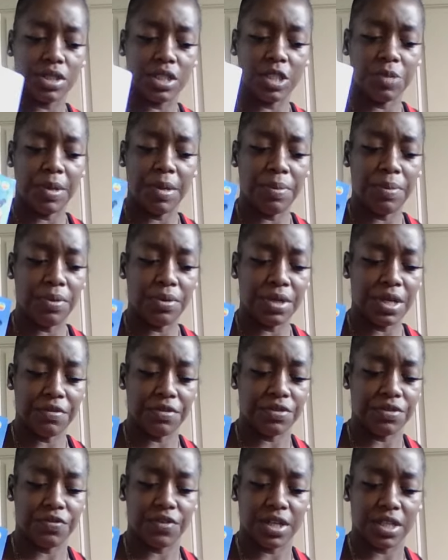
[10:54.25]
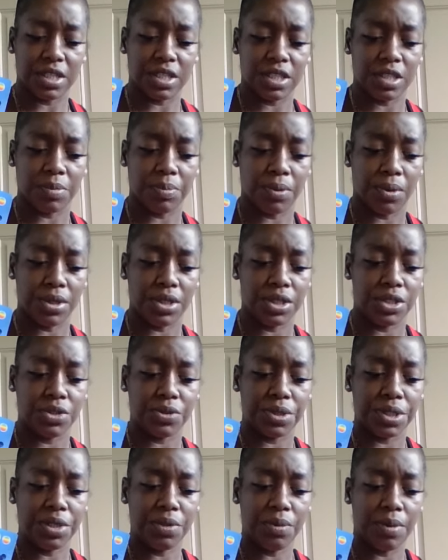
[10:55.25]
These people never fucking supported
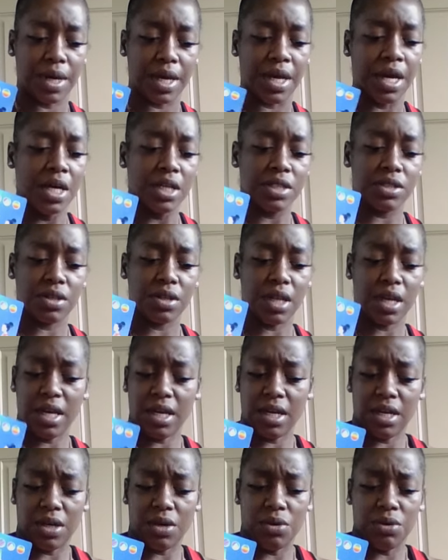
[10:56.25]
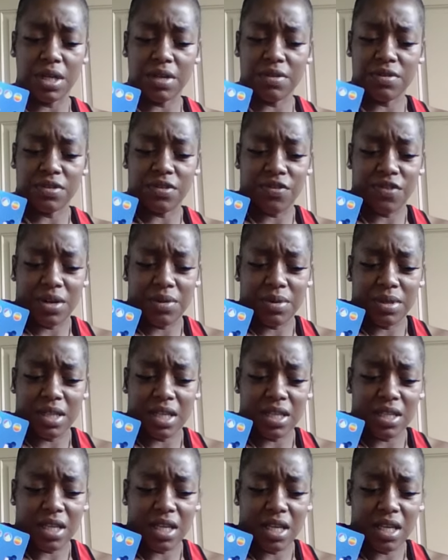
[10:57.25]
you anyway. So they, who gives a fuck what
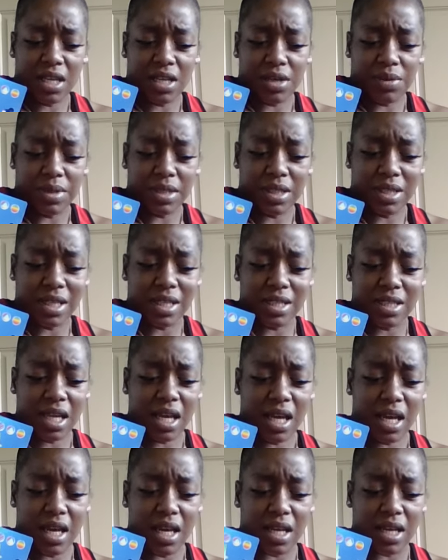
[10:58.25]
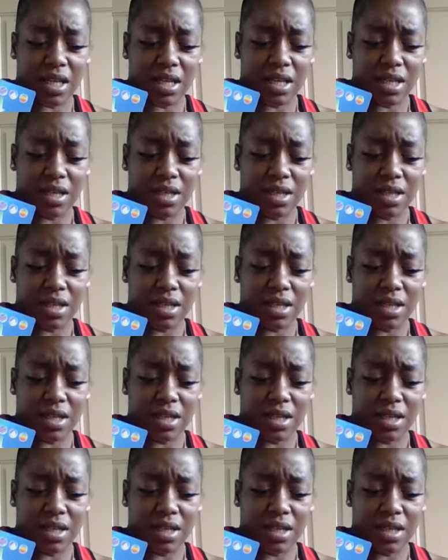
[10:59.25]
they think or what they say?